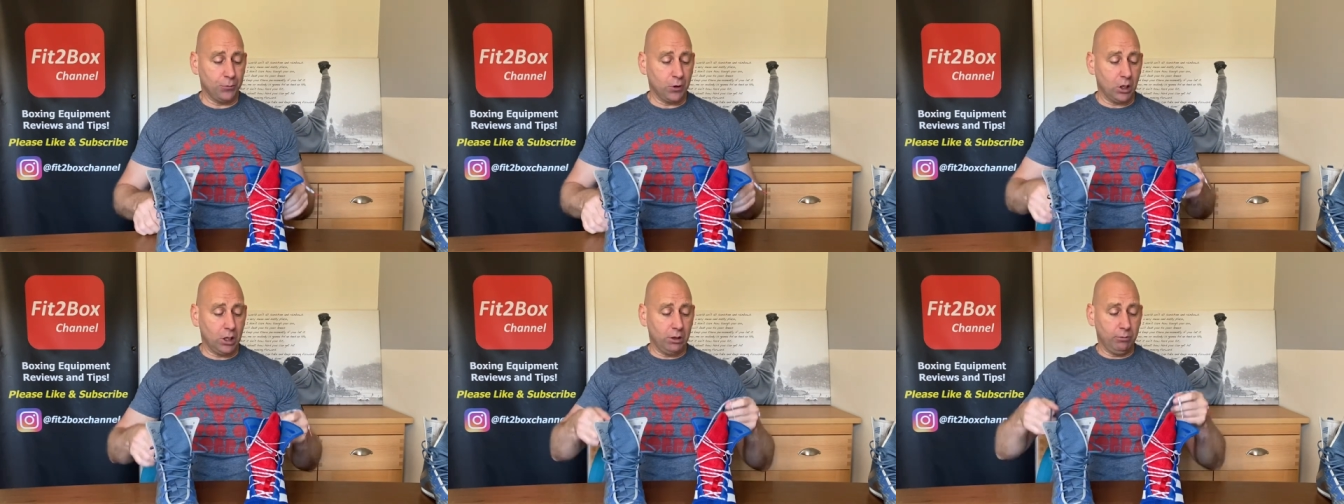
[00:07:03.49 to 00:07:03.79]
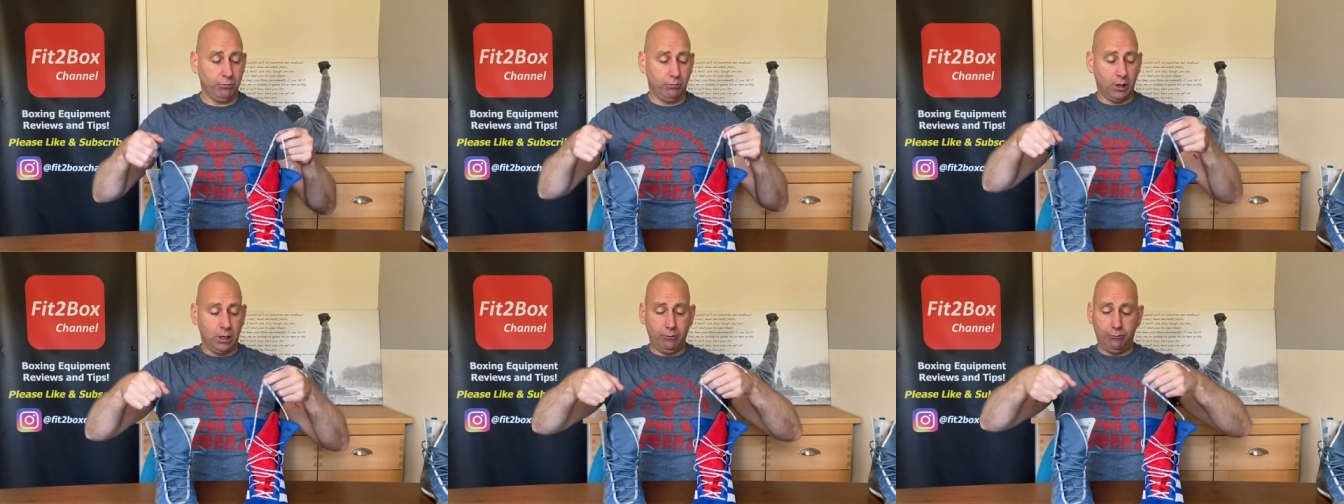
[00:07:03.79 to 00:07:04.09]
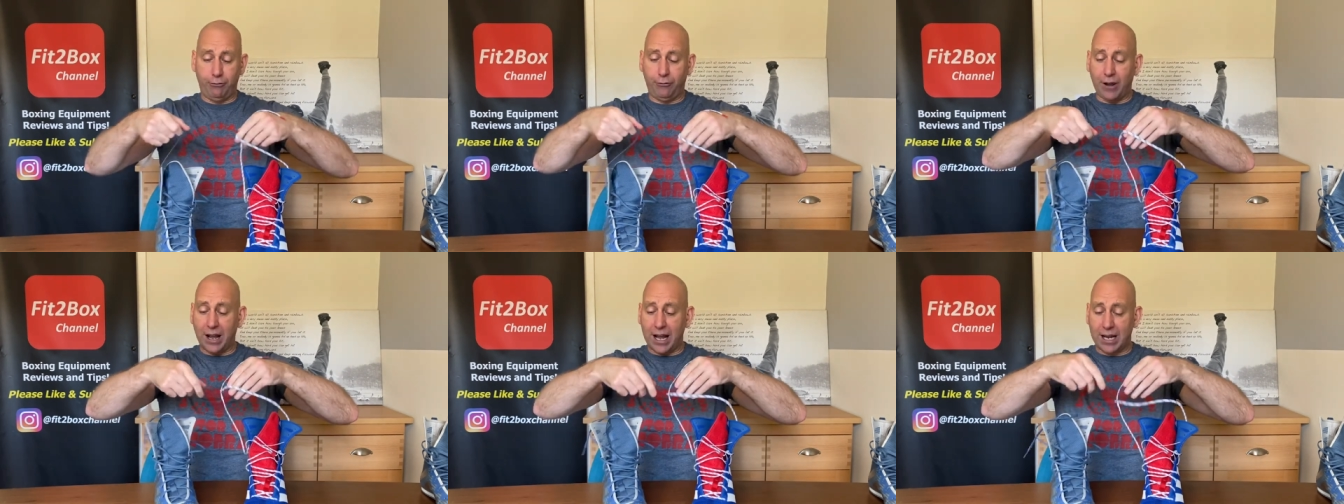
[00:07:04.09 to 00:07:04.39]
In
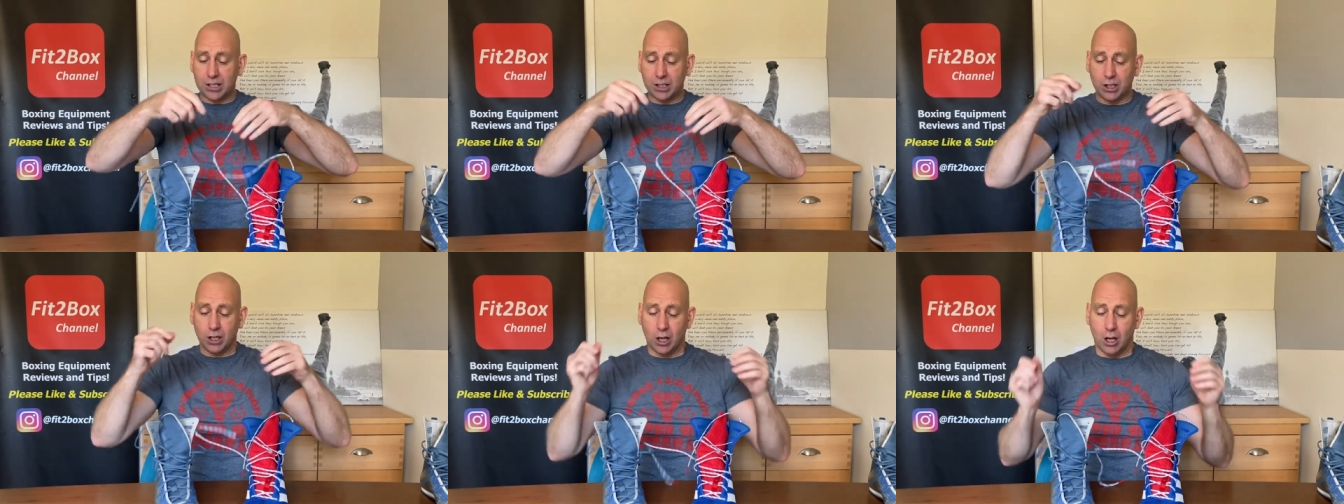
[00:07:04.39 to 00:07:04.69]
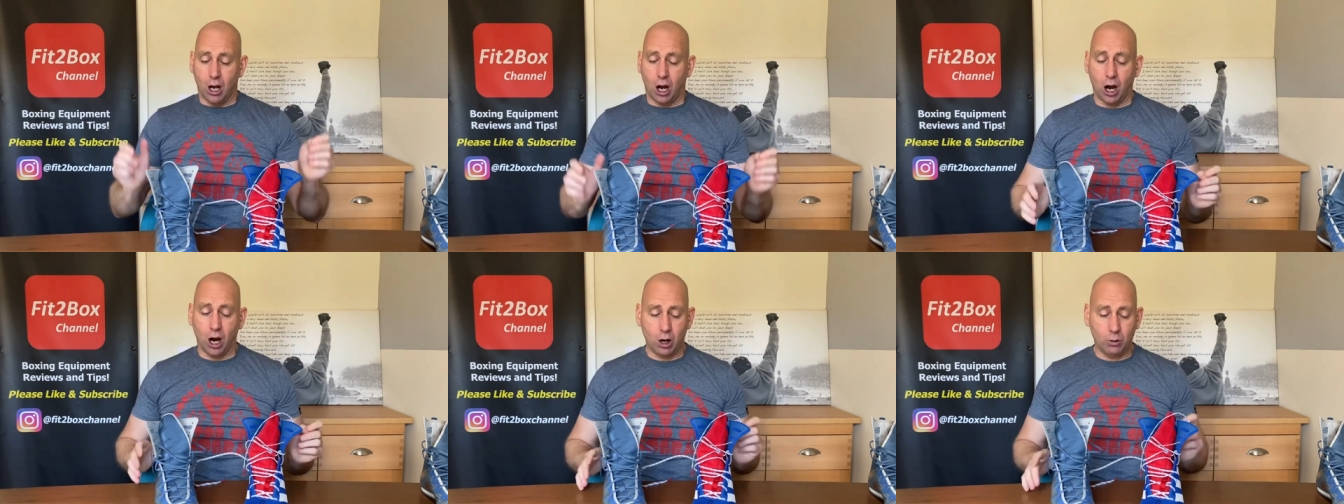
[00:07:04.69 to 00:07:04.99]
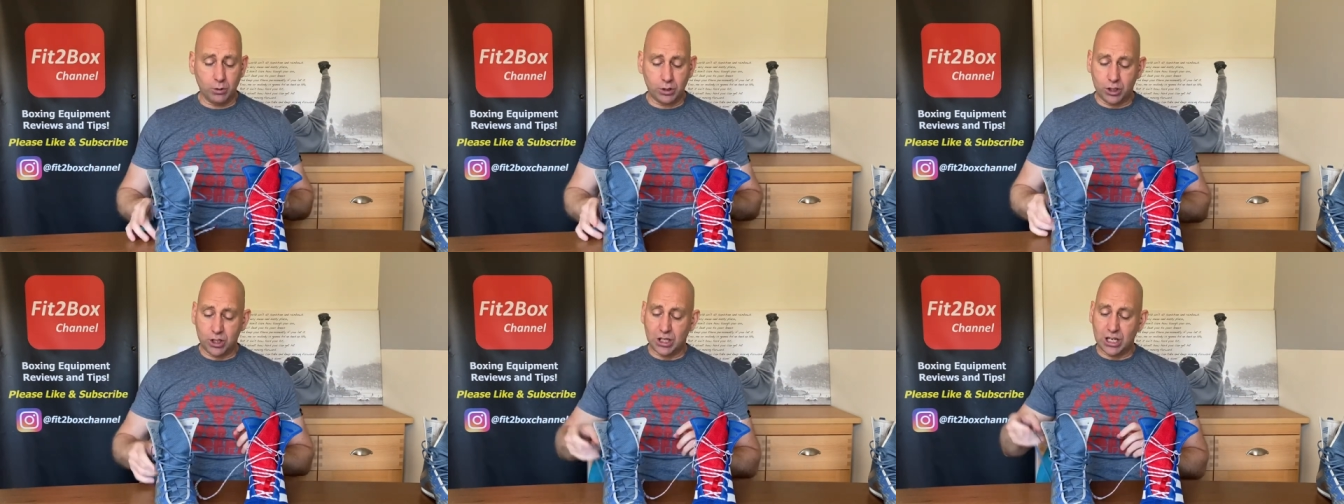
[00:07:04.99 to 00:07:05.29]
fact, I
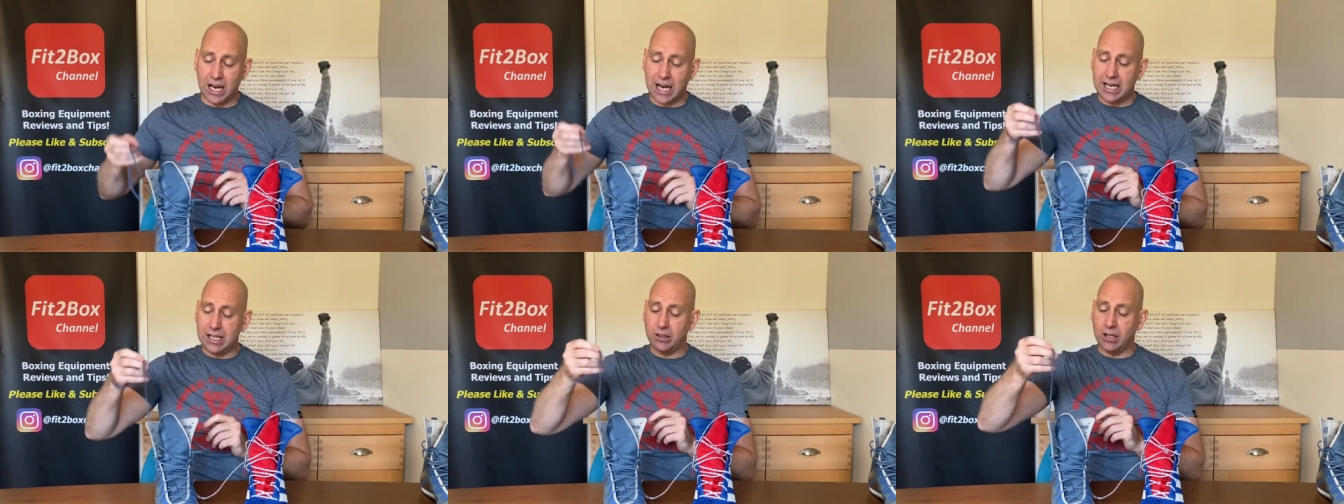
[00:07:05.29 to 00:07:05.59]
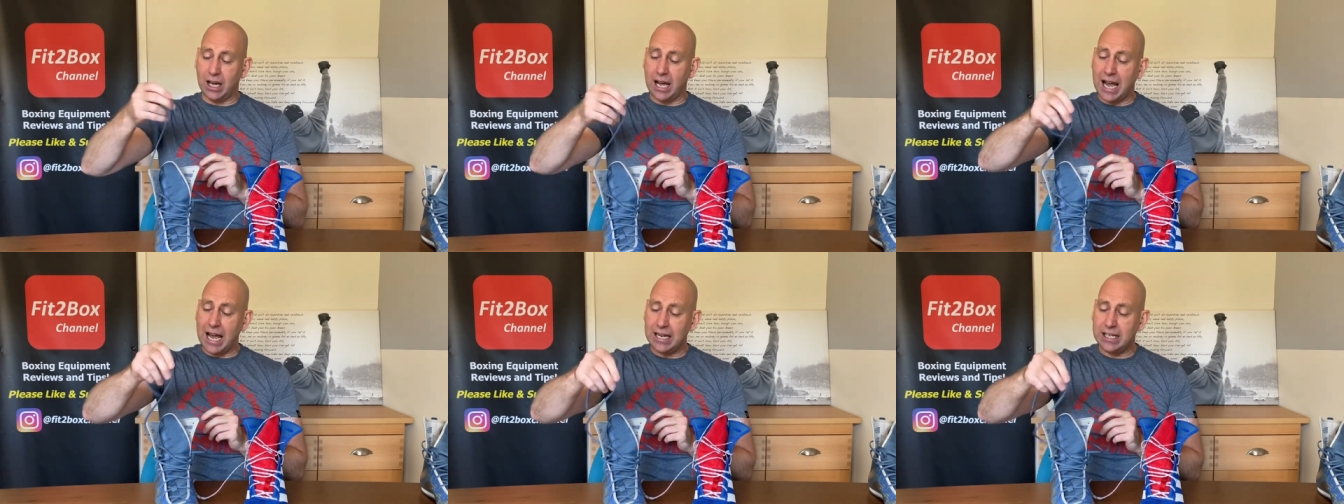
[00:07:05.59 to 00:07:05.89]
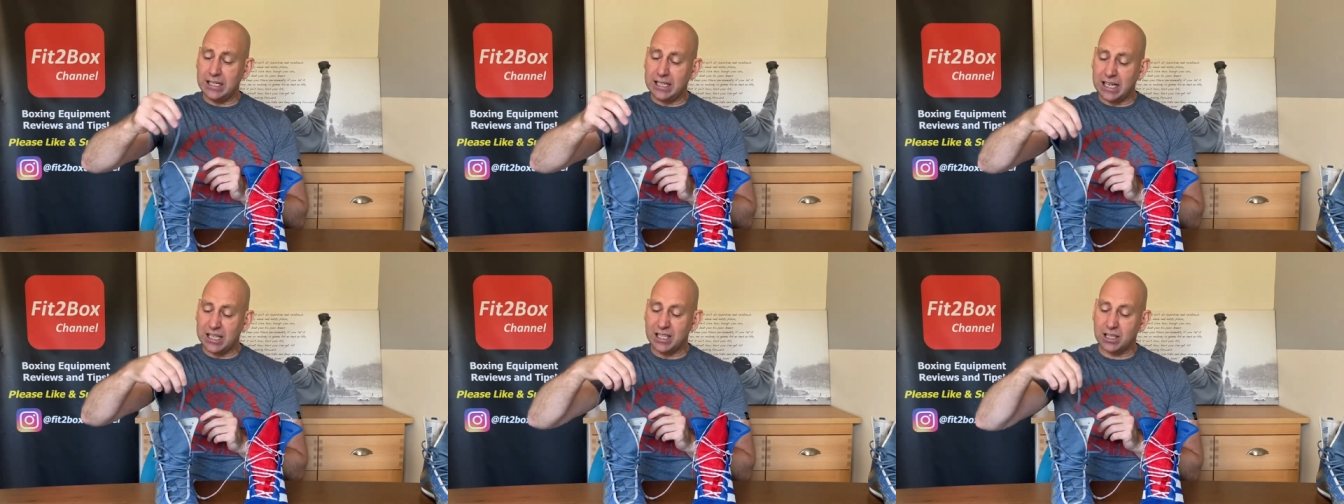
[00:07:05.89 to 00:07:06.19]
would say that
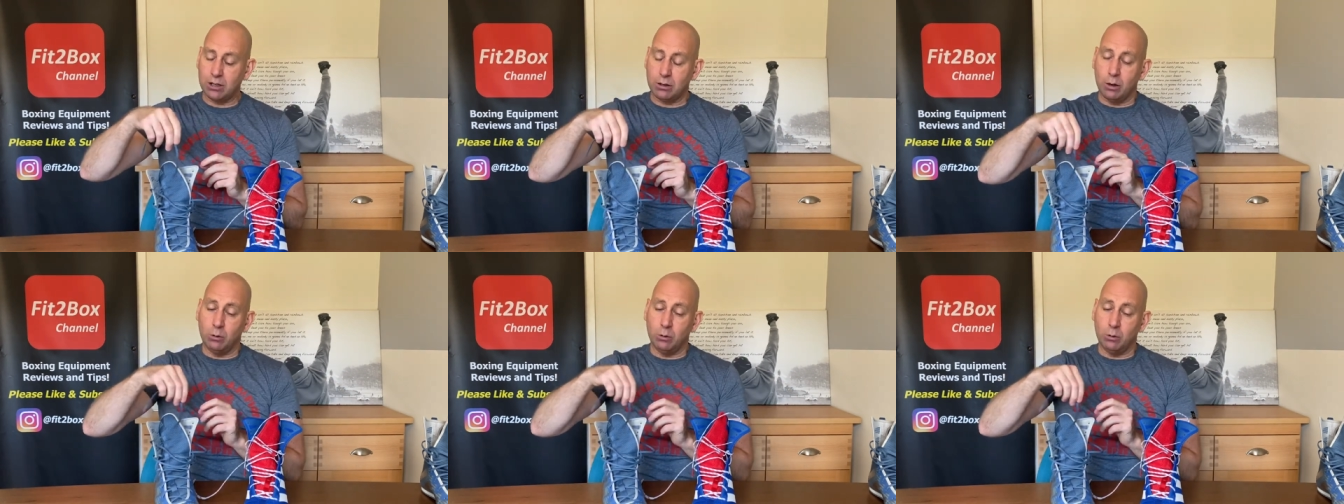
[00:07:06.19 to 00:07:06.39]
Adidas,